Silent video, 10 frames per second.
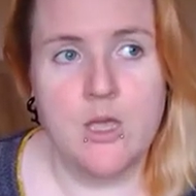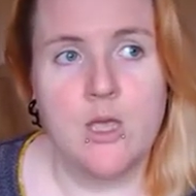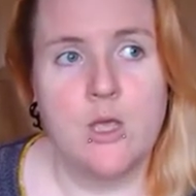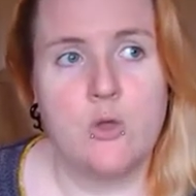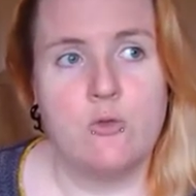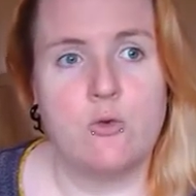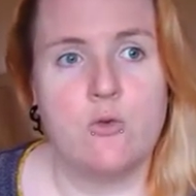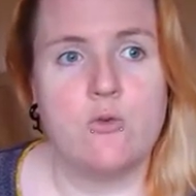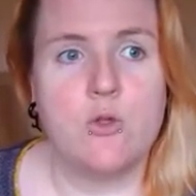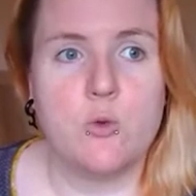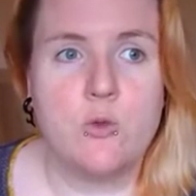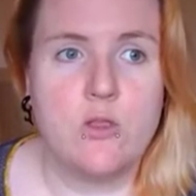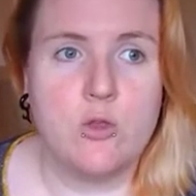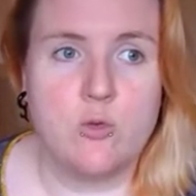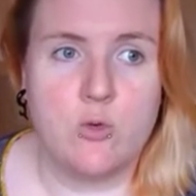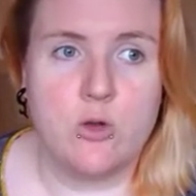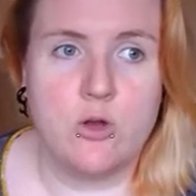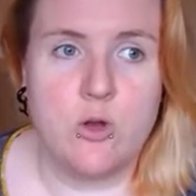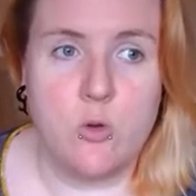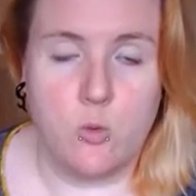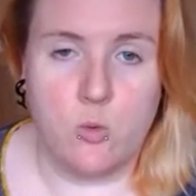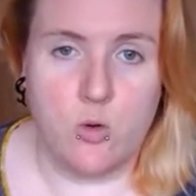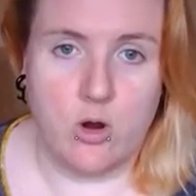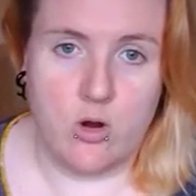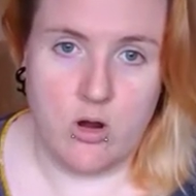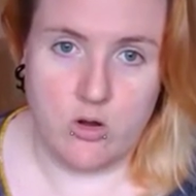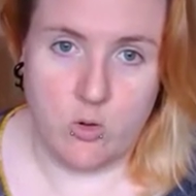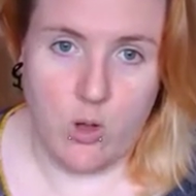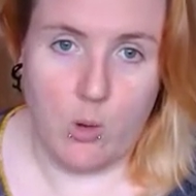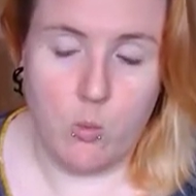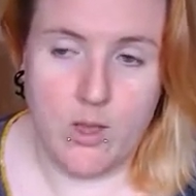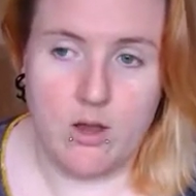So for those that don't know or are not aware,